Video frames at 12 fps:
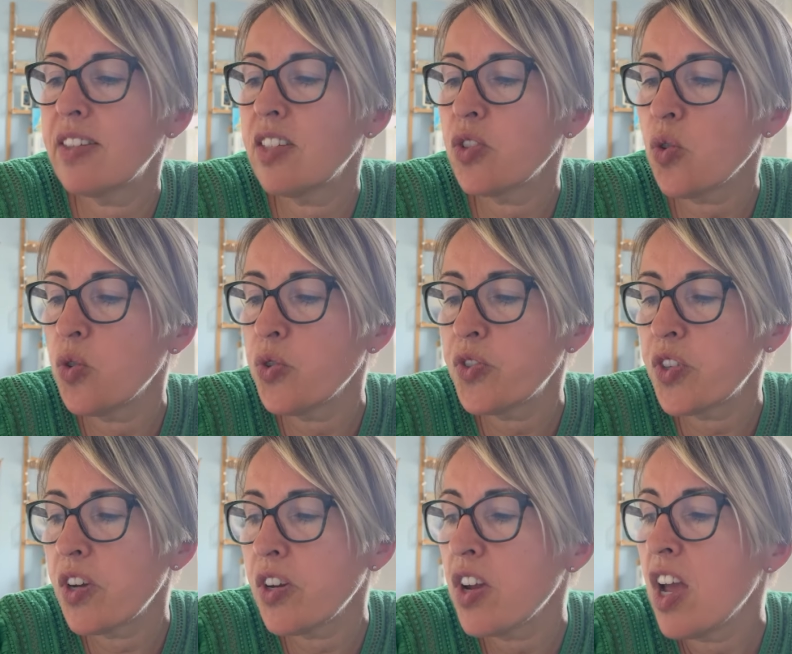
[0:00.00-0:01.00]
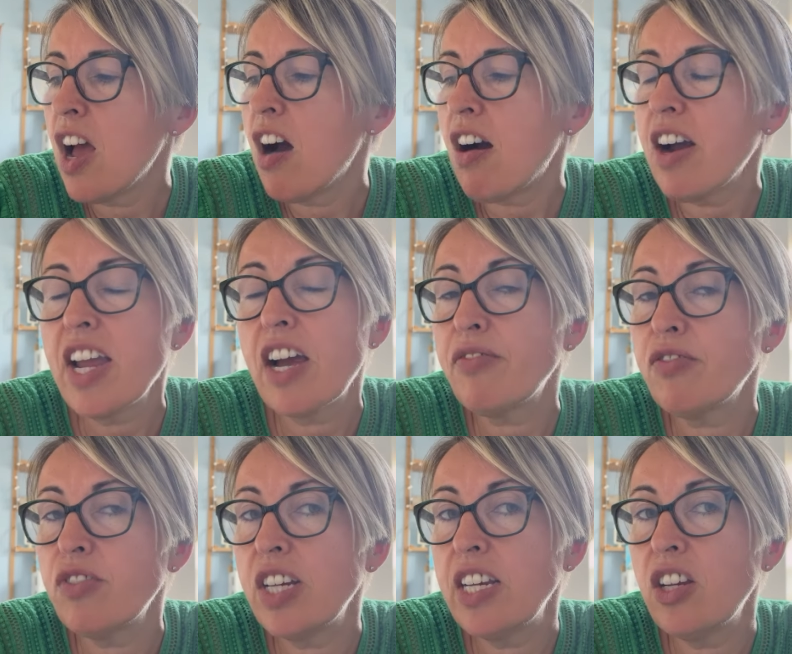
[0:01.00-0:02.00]
There's also, I
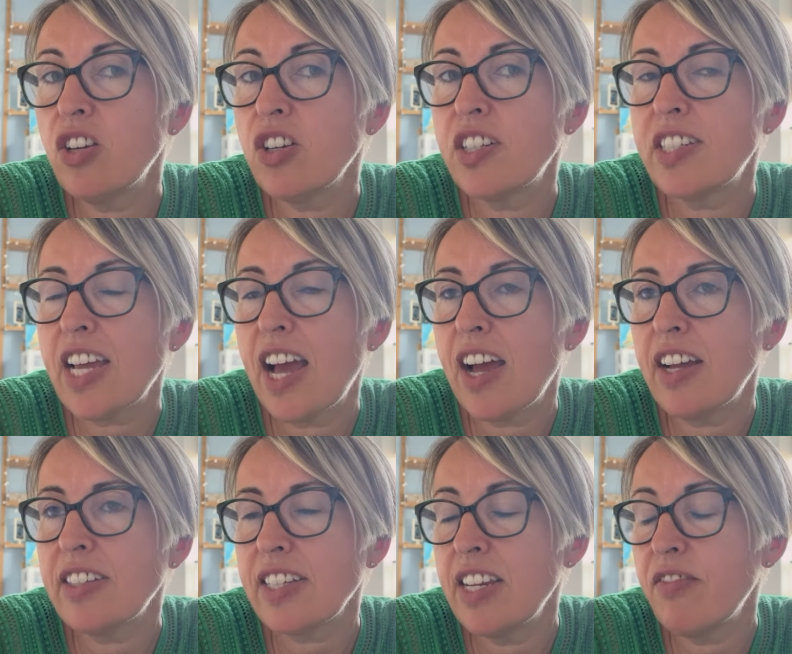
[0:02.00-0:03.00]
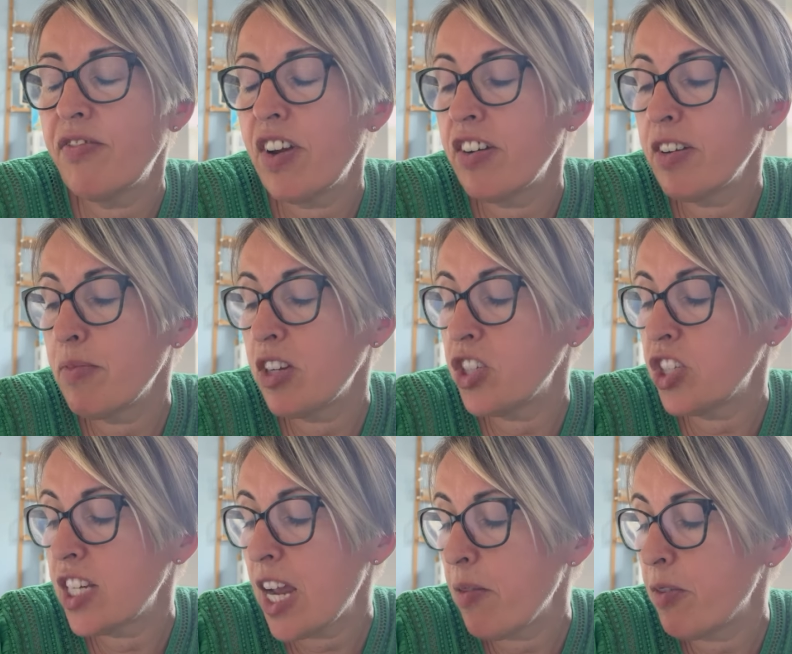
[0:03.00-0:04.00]
haven't really looked at in very much
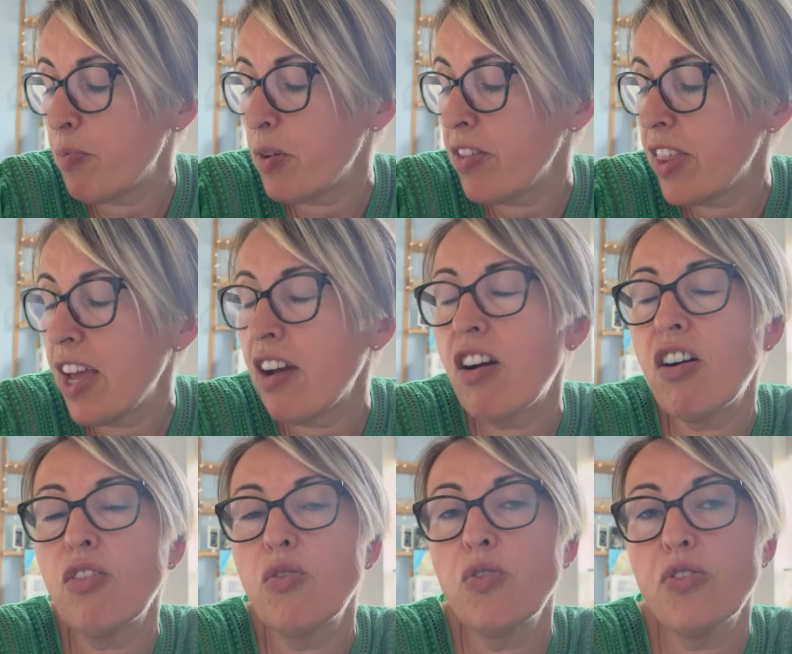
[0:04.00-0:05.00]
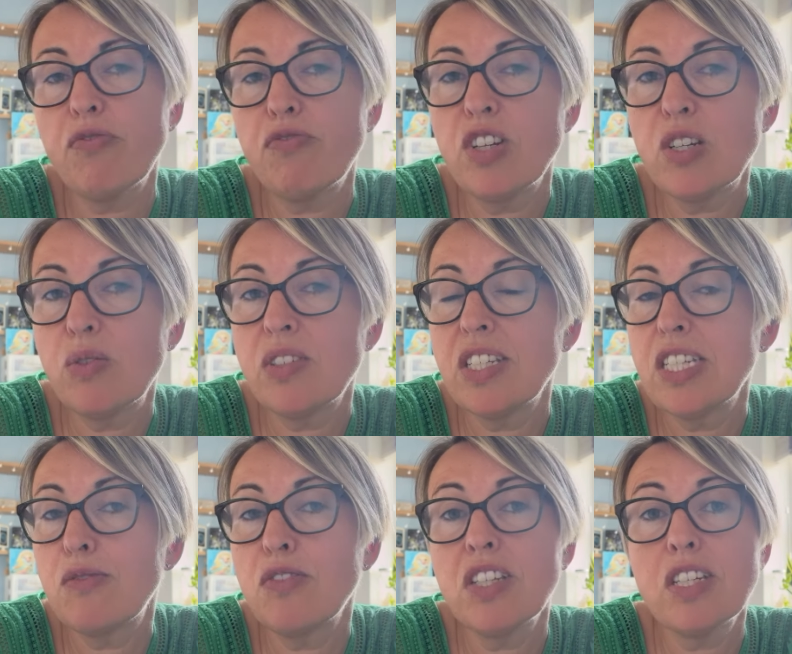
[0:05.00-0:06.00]
depth, but there are all the
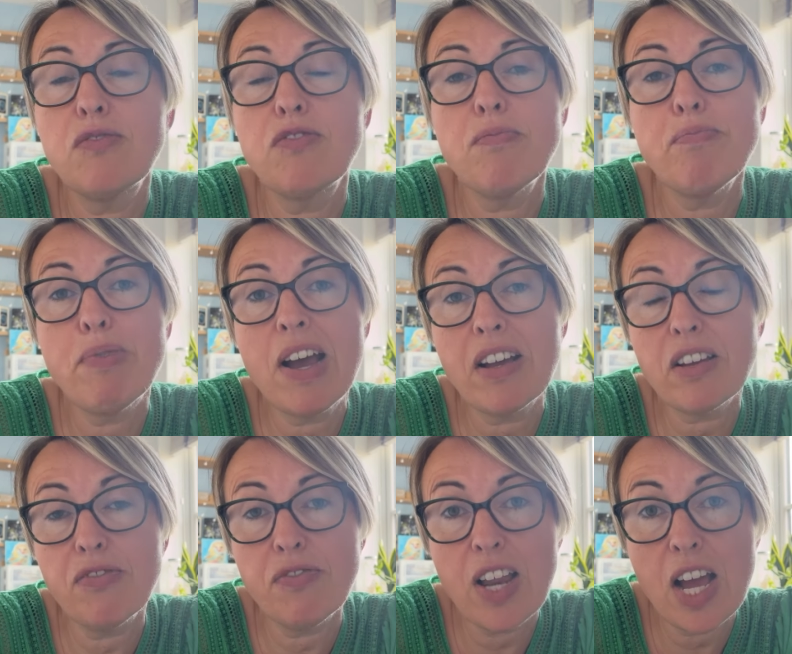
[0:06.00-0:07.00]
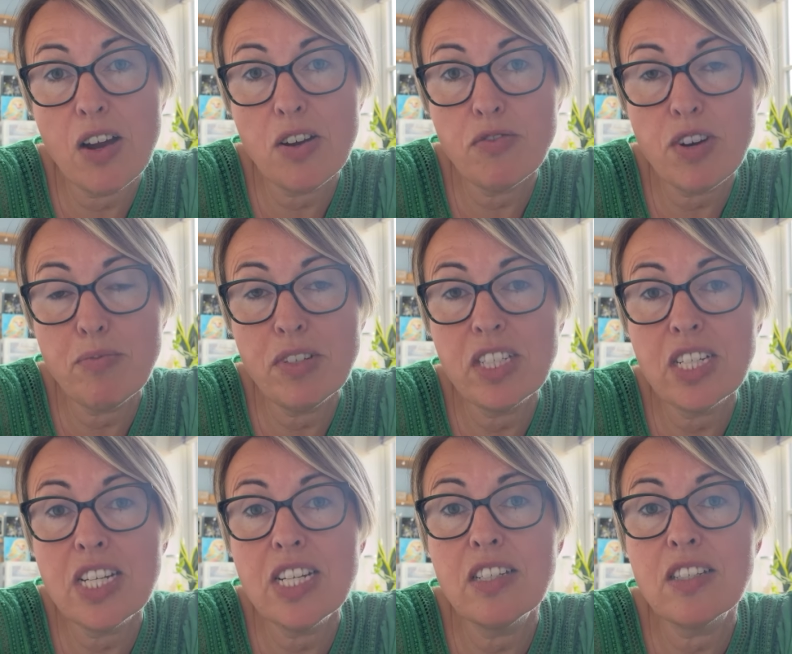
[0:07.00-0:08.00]
frequencies for the different back flower
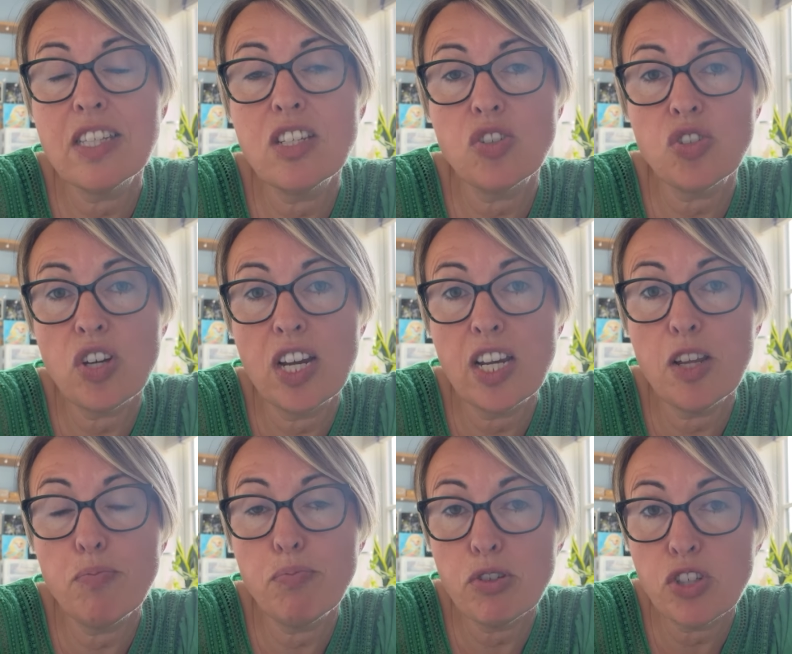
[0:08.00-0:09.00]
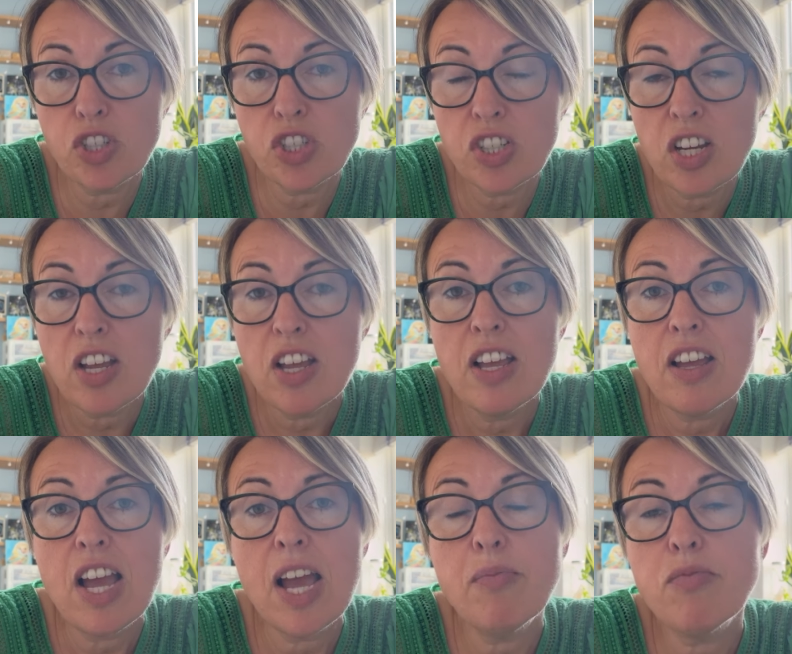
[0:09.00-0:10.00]
remedies, the Australian bush
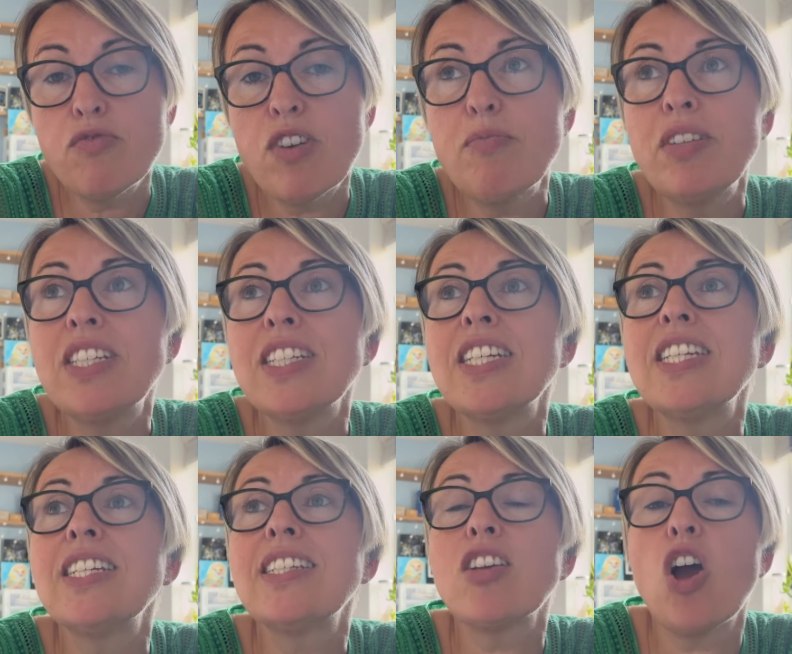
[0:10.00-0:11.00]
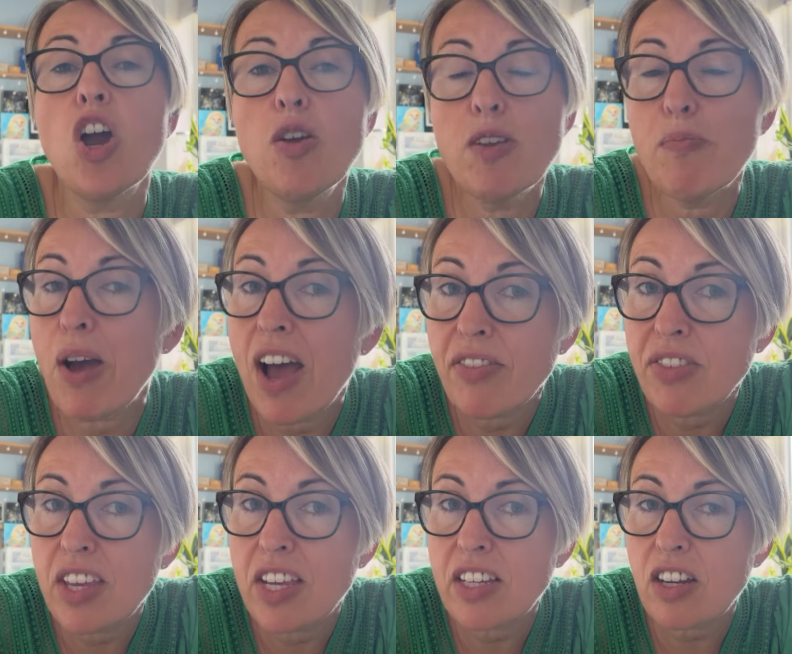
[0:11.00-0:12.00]
remedies,
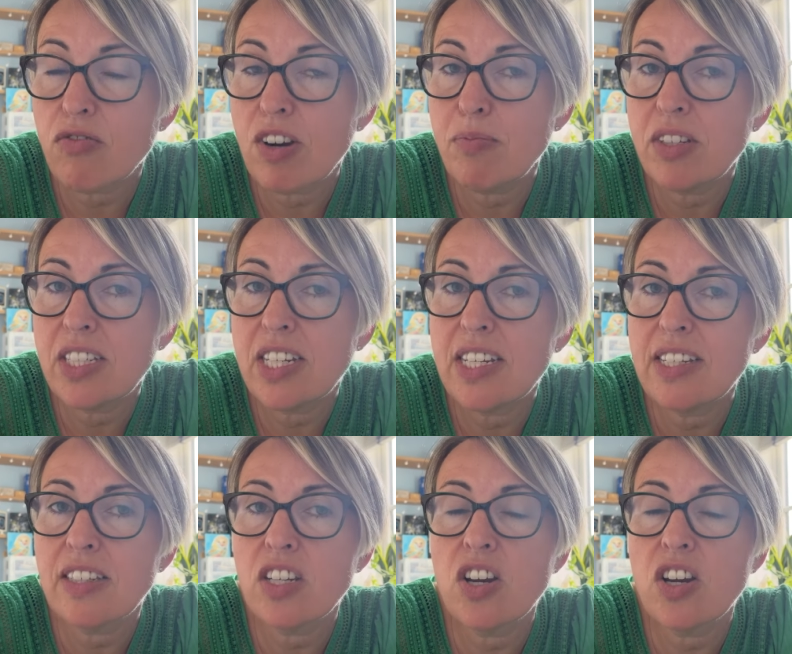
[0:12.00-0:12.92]
homeopathic remedies.